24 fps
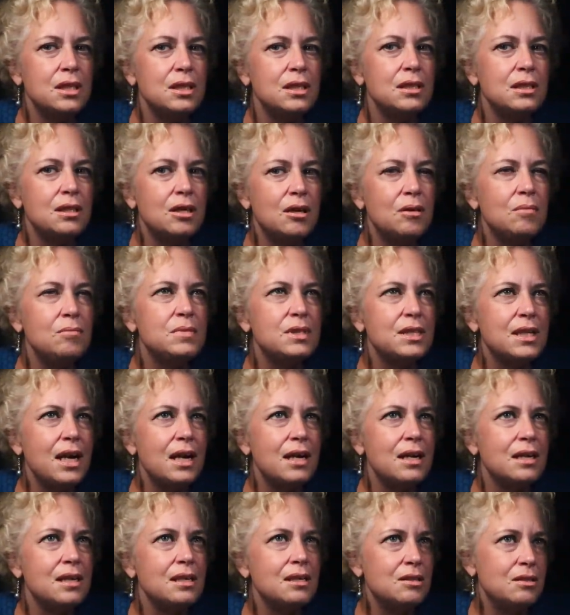It comes
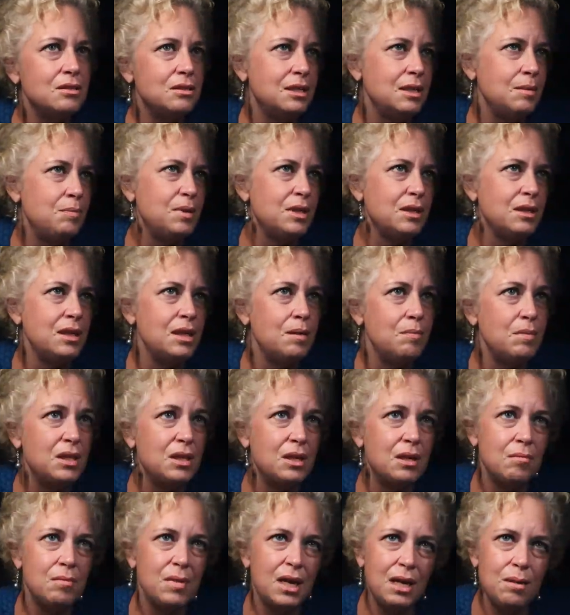at a typically. I mean,
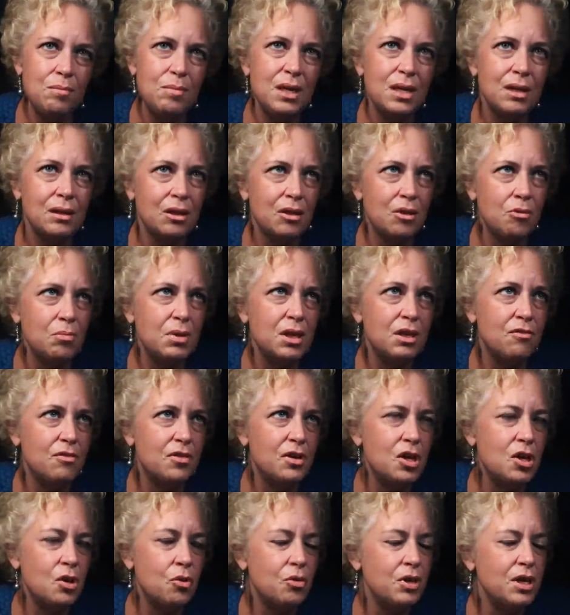there may be a little bit of a
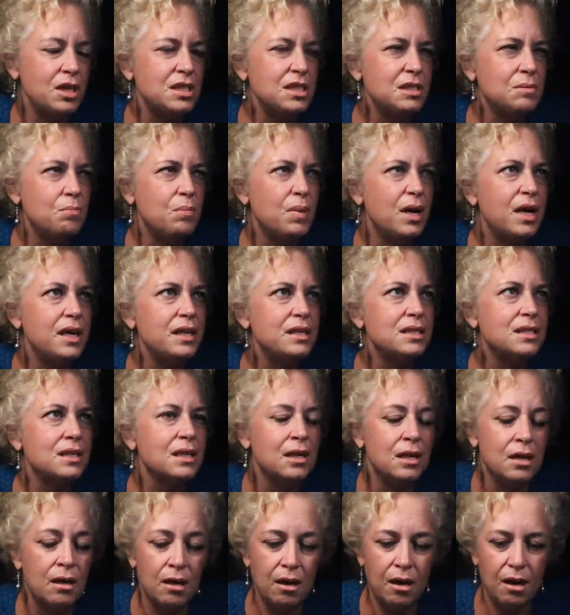notice, but
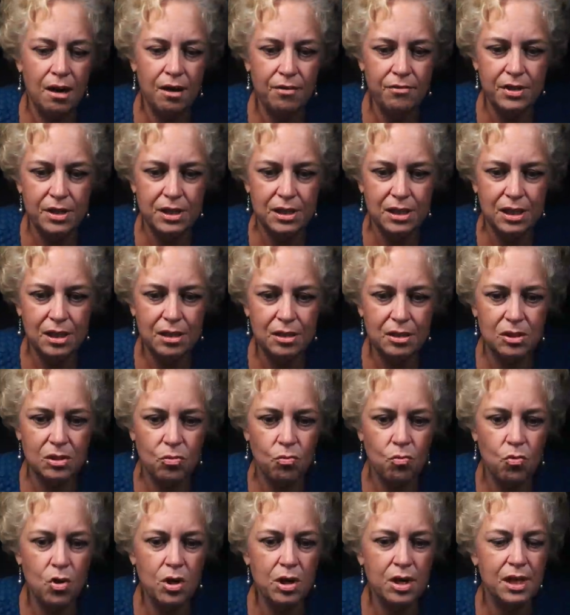obviously there's a
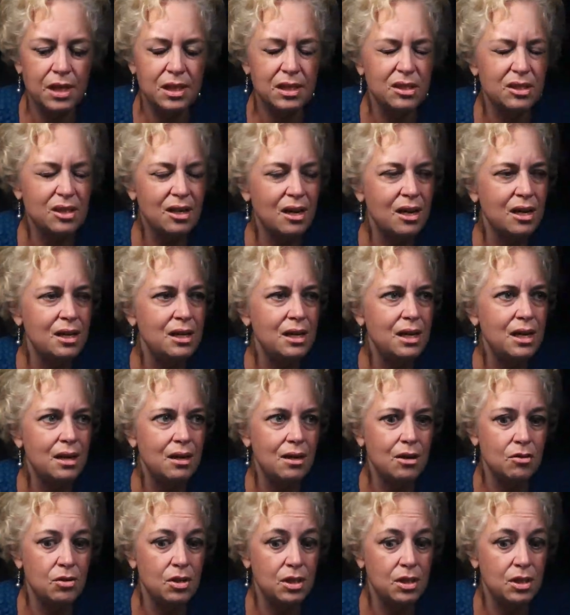warning sign here.